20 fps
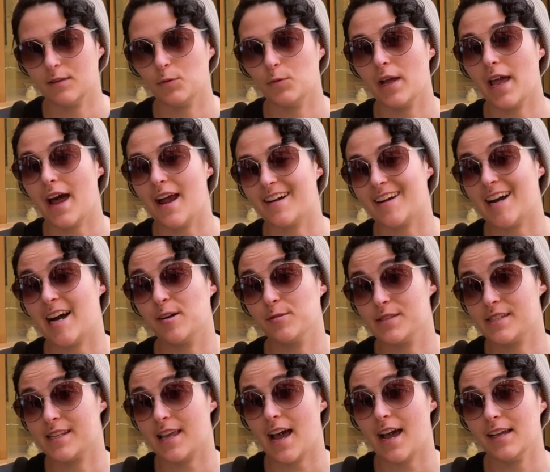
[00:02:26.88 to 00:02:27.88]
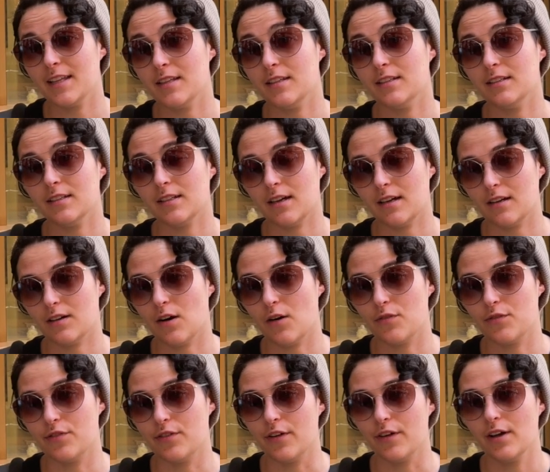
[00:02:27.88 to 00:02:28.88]
We are outside
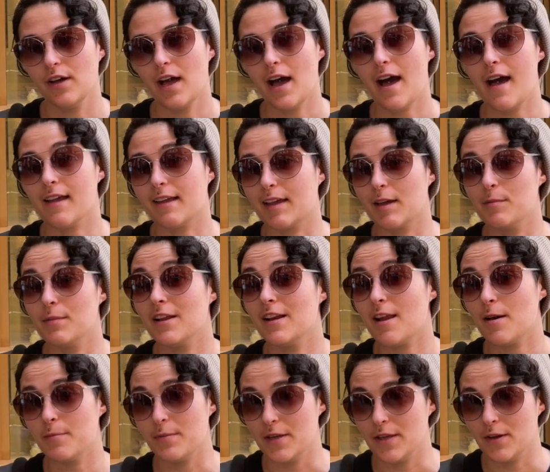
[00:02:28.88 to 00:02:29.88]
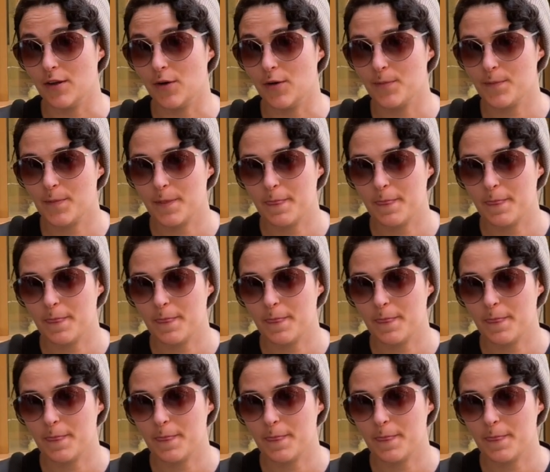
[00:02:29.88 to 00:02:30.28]
of Alchemilla.